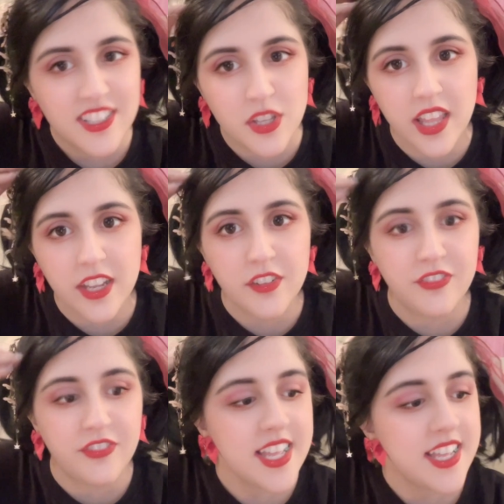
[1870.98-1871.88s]
So, like, you're
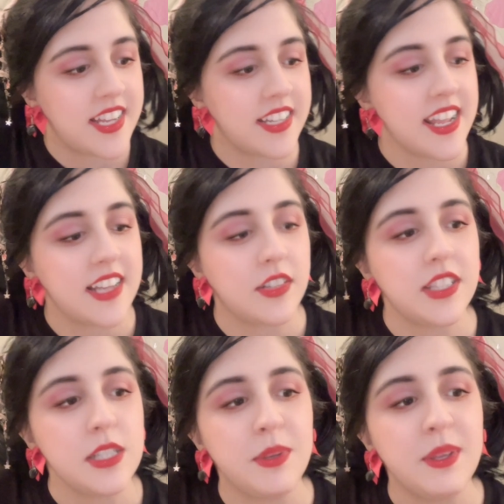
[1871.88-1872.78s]
fun. Yeah,
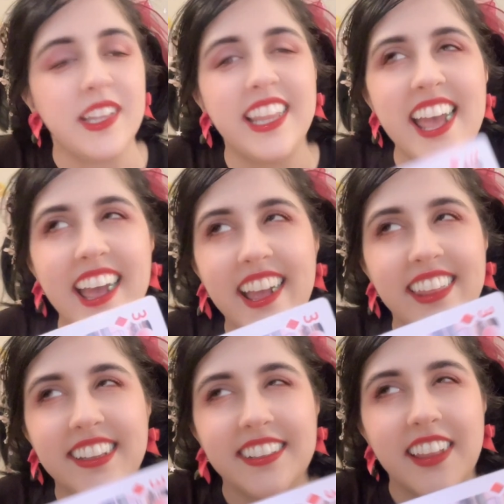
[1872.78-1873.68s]
don't these people, yeah,
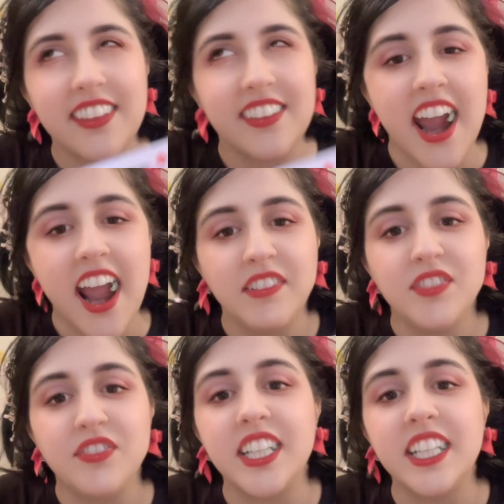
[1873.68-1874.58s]
look like they're
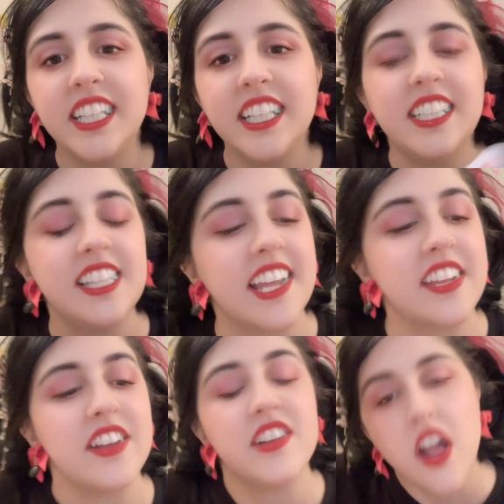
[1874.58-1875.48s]
having fun.
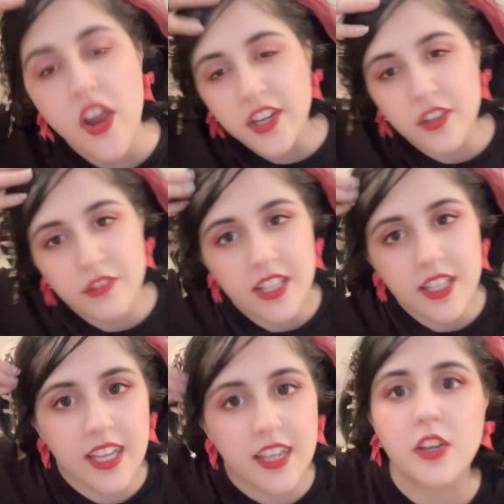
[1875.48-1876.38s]
Like, you're
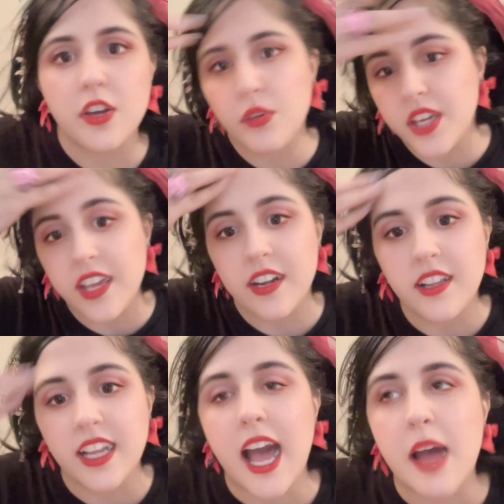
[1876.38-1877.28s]
really, like, a
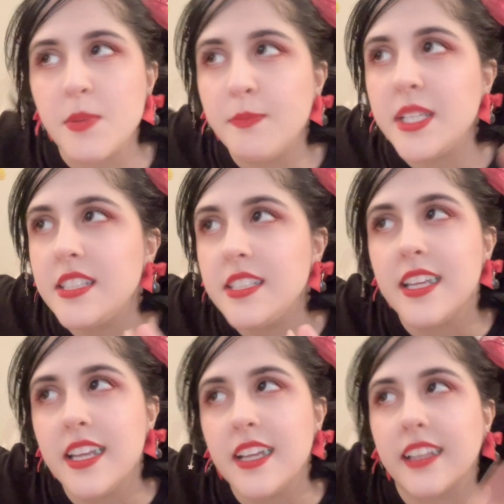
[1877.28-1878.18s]
go-getter, like,
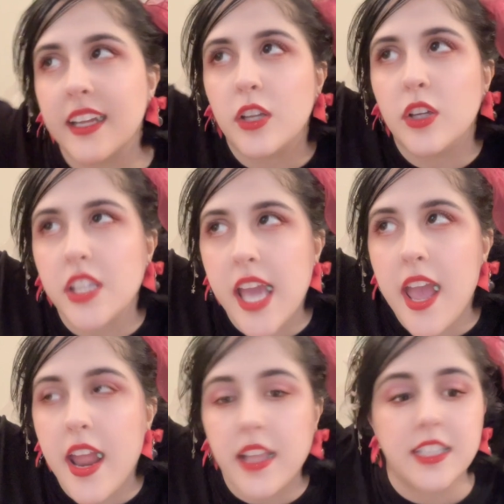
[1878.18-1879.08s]
optimistic. Like,
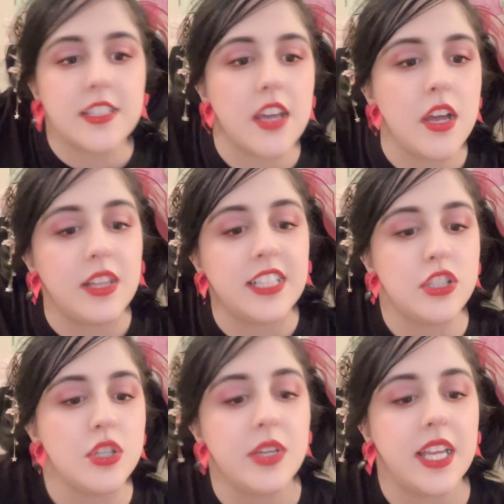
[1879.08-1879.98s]
yeah, let's go. Let's
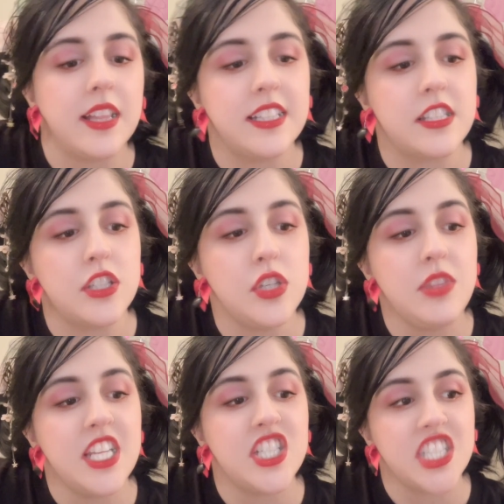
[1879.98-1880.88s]
do it. Let's do
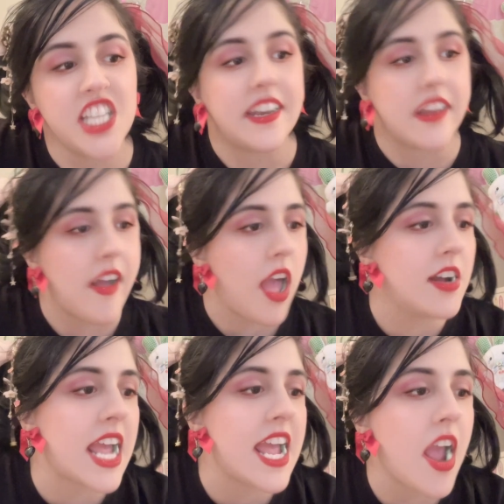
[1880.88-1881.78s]
this shit.
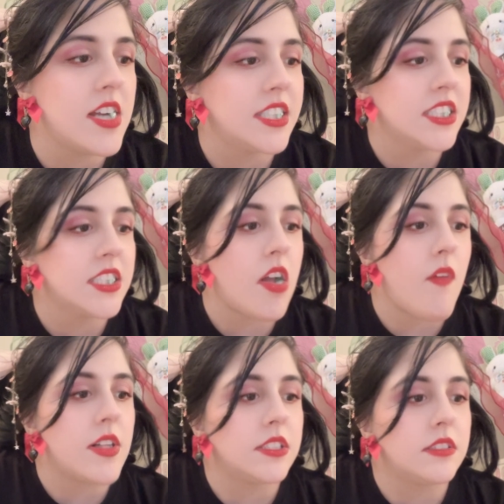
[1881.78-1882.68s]
Okay?
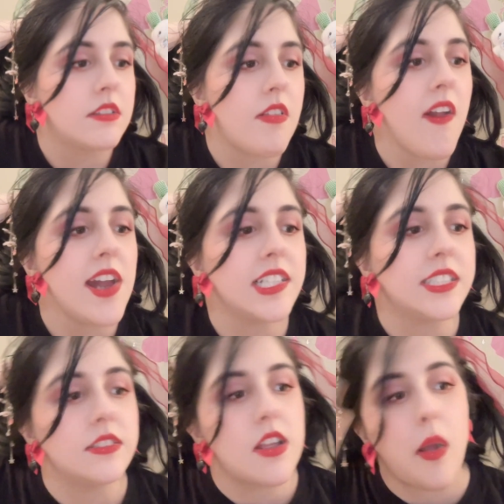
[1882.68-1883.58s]

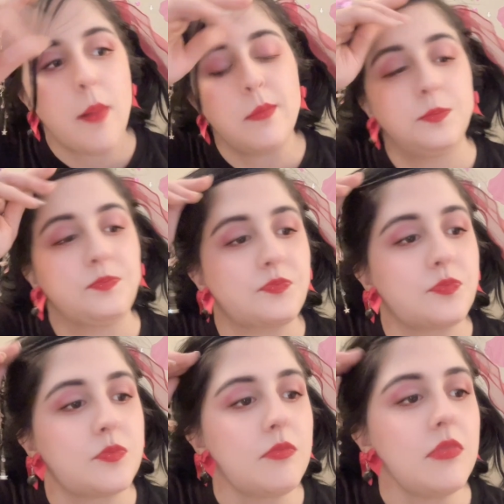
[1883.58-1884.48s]
Man.
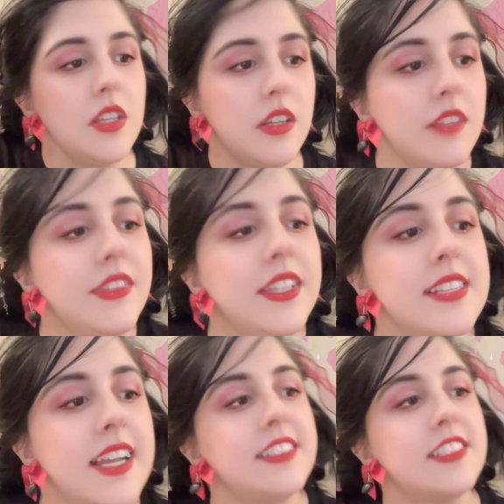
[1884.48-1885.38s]

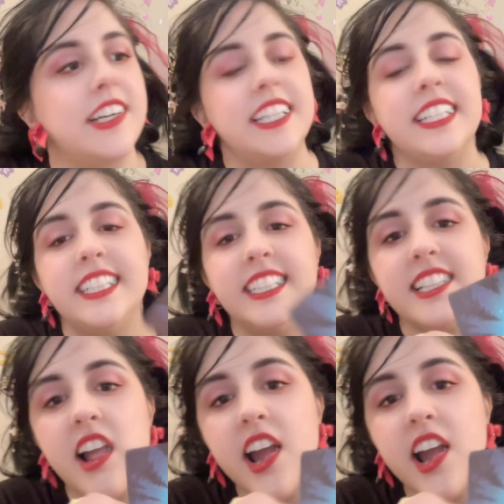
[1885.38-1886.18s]
This nice card here.